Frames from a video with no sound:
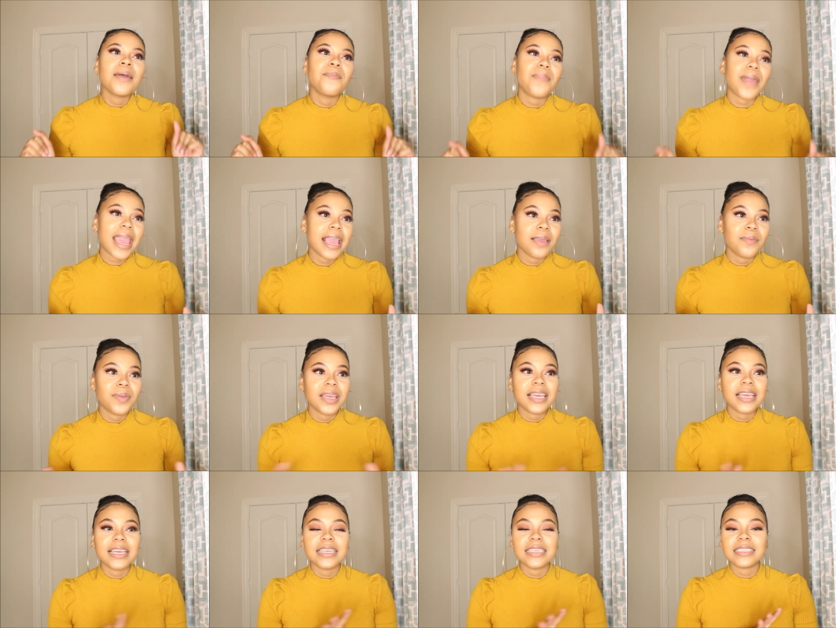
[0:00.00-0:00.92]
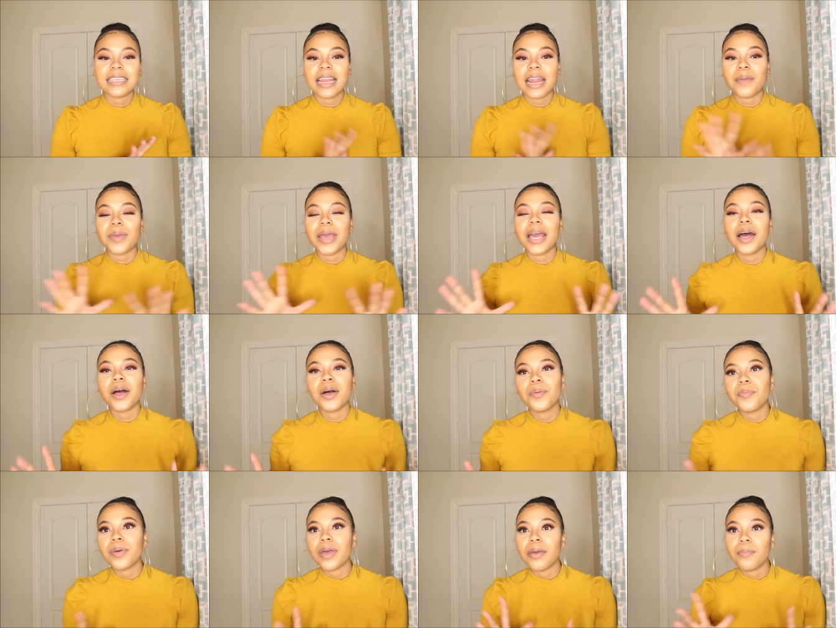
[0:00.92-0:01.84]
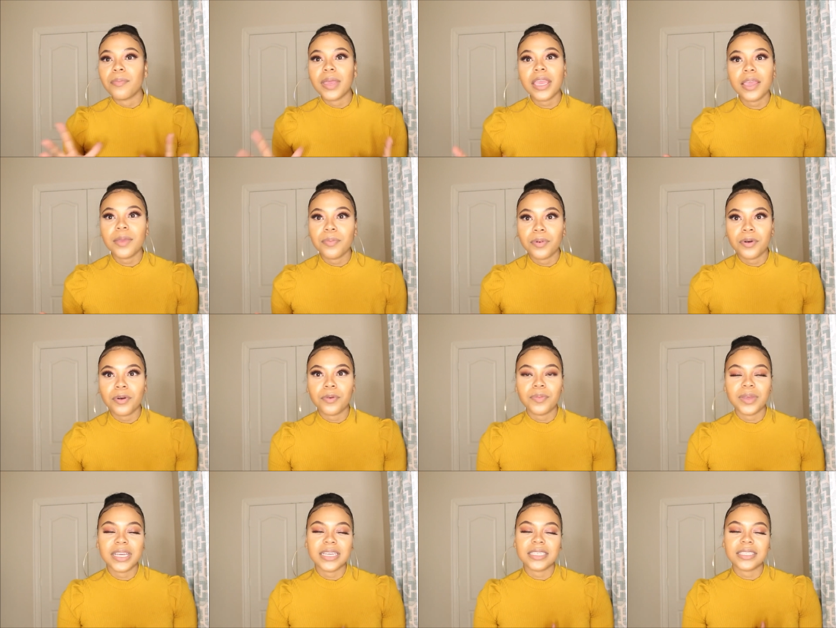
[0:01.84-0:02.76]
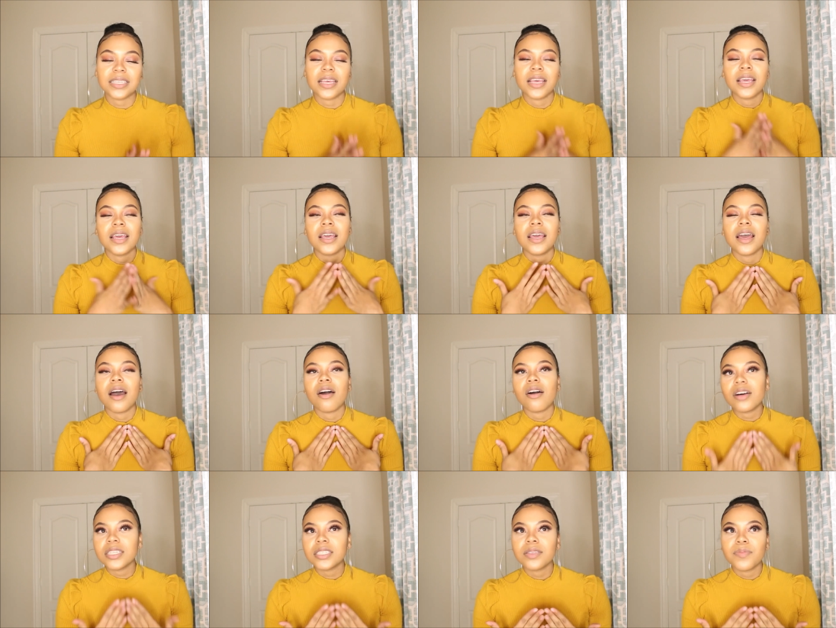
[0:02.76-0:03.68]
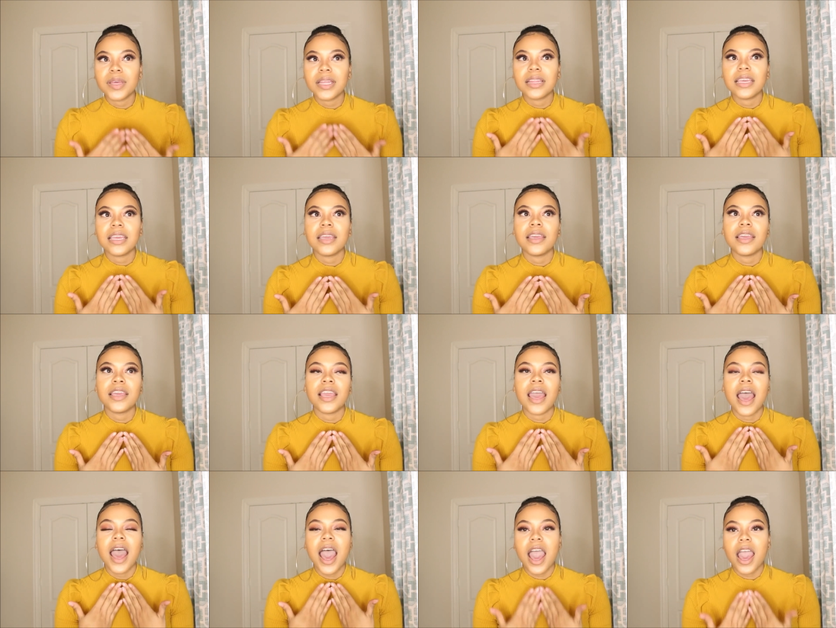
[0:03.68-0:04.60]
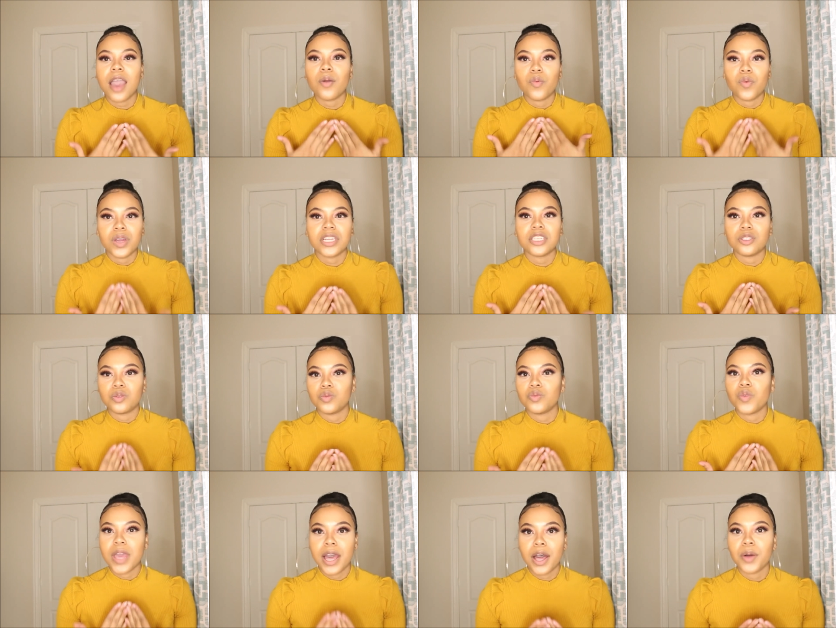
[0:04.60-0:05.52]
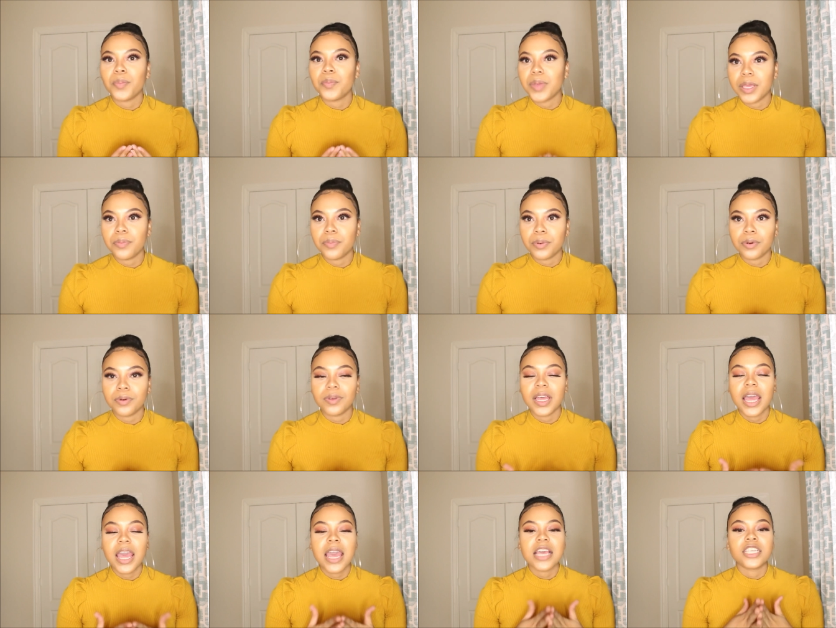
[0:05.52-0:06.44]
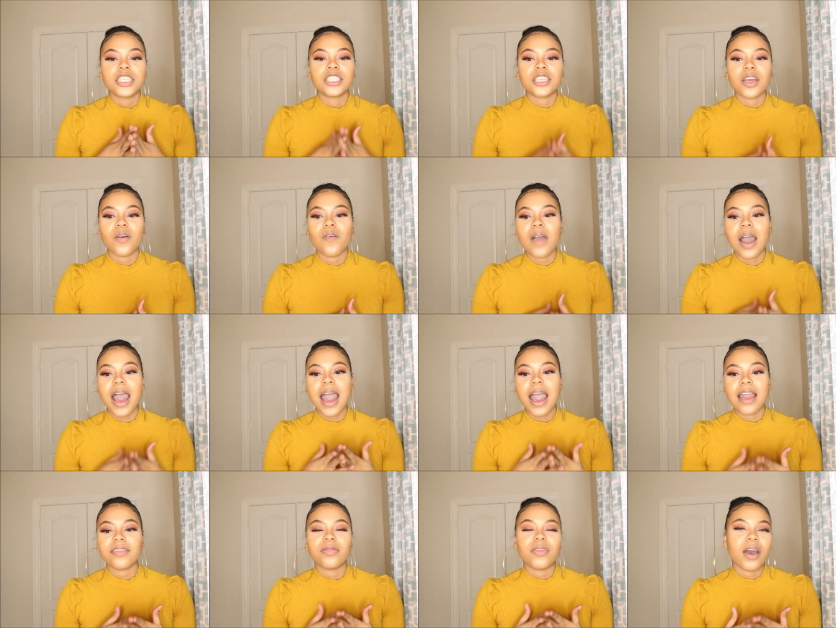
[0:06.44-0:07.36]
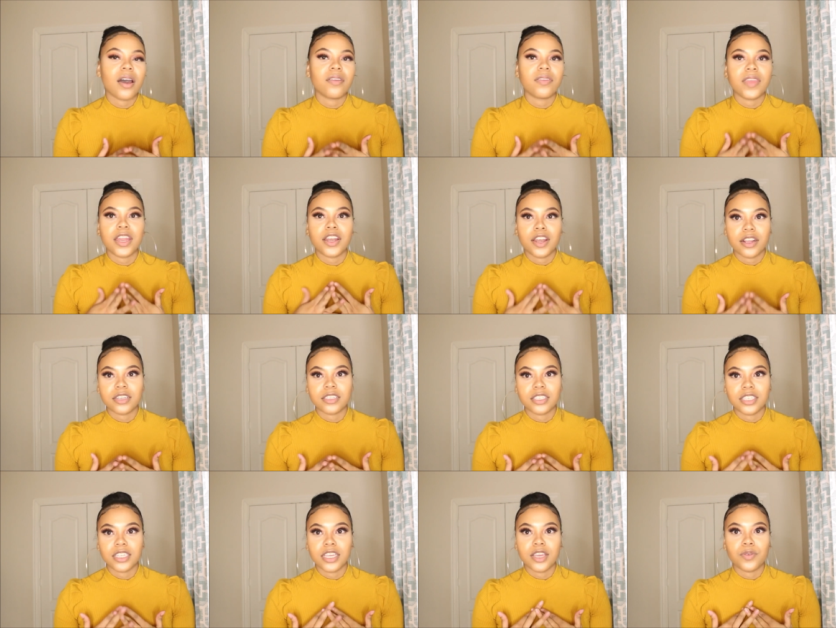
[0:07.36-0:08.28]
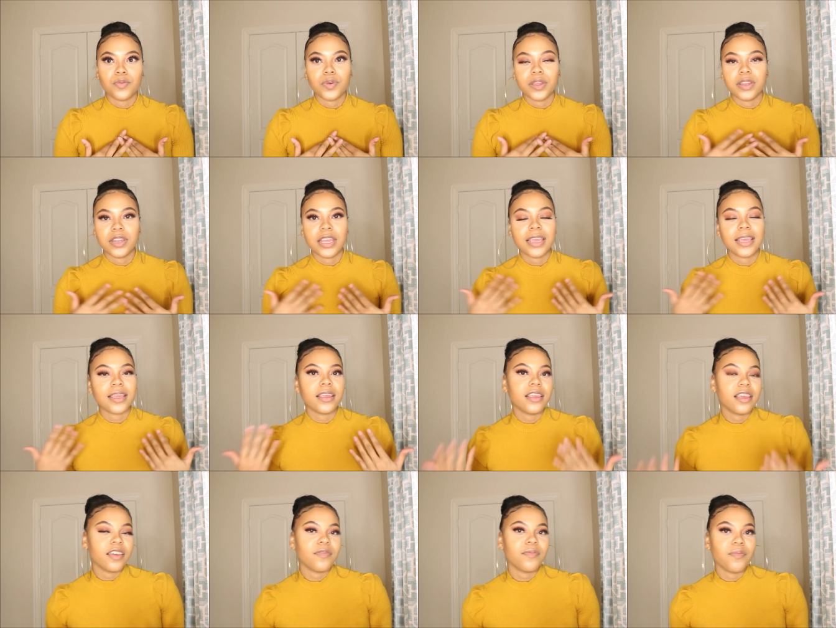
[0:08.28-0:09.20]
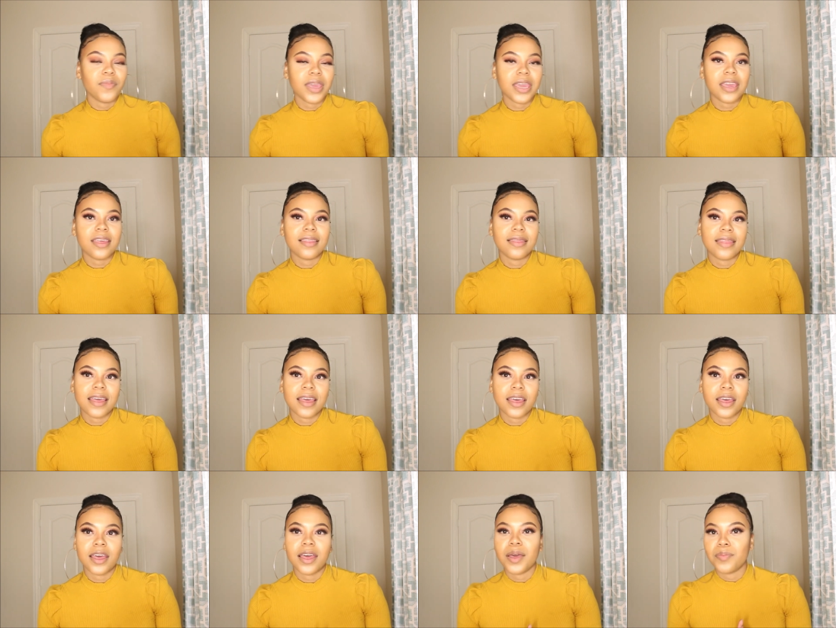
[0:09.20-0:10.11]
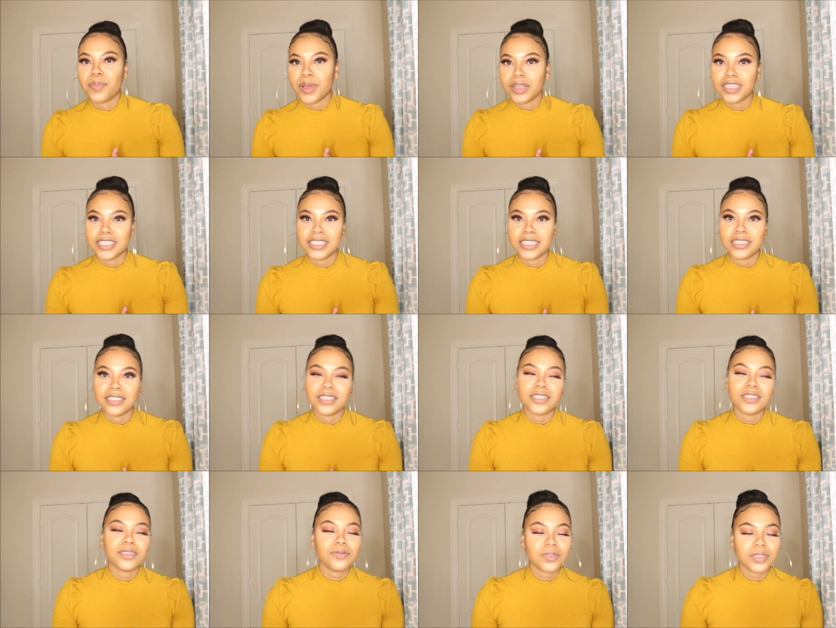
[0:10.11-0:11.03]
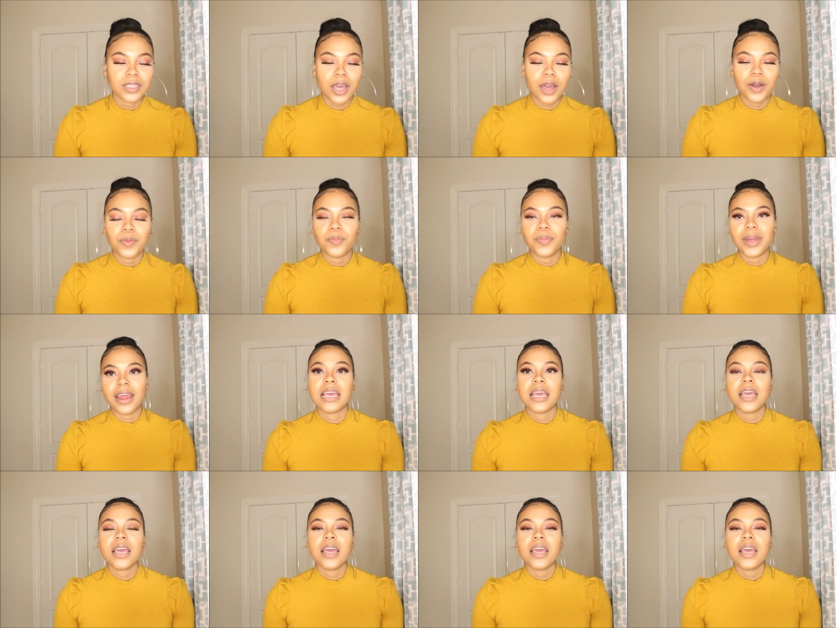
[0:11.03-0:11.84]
babies and I'm gonna help people, because ultimately, I wanted to help people. So I thought that nursing would give me the ability to do so. But